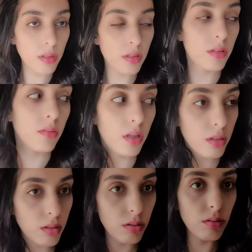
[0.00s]
a
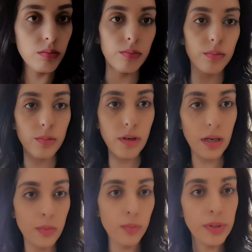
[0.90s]
straightener.
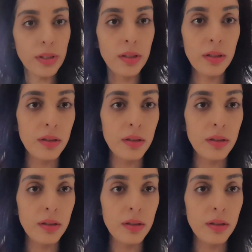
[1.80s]
Wow, me.